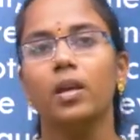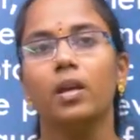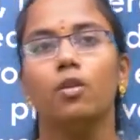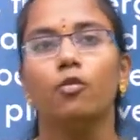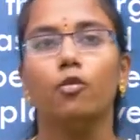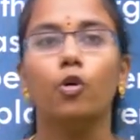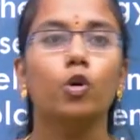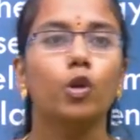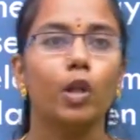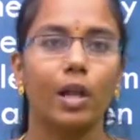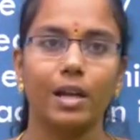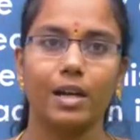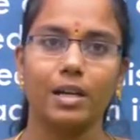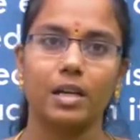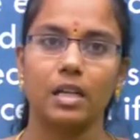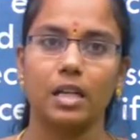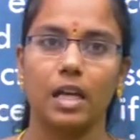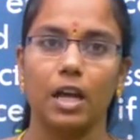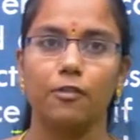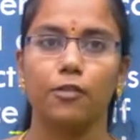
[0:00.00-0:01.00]

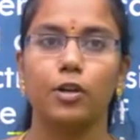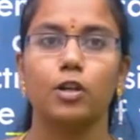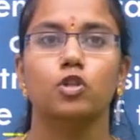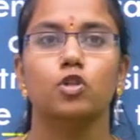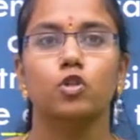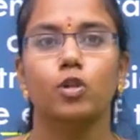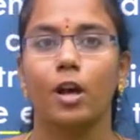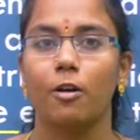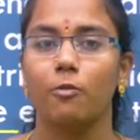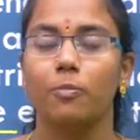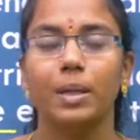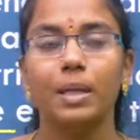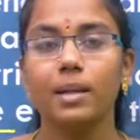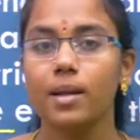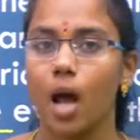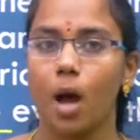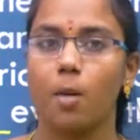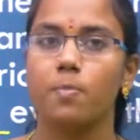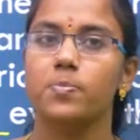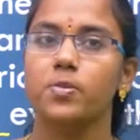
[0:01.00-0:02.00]
photoelectric effect should have
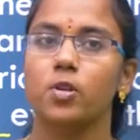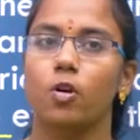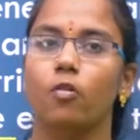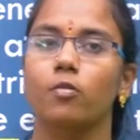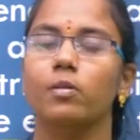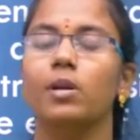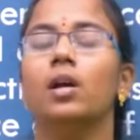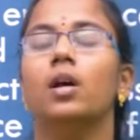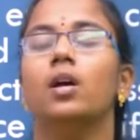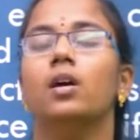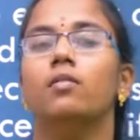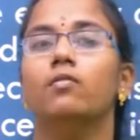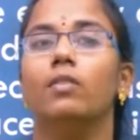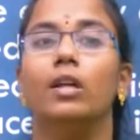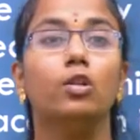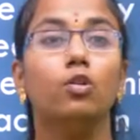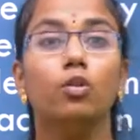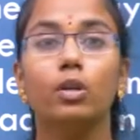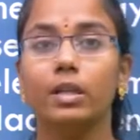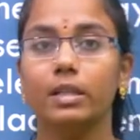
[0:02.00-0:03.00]
been observed
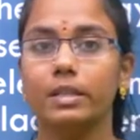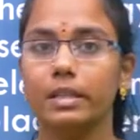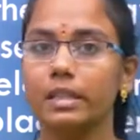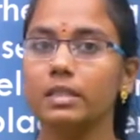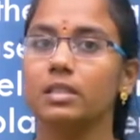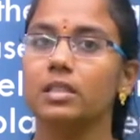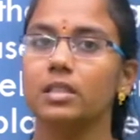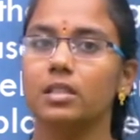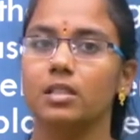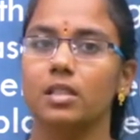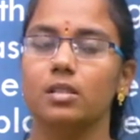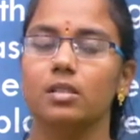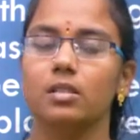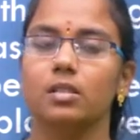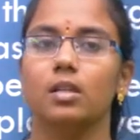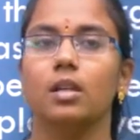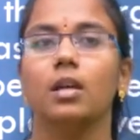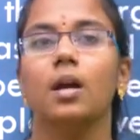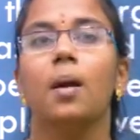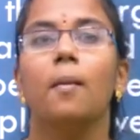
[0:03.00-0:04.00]
when you increase
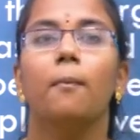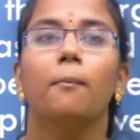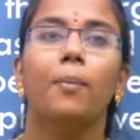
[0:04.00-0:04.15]
intensity.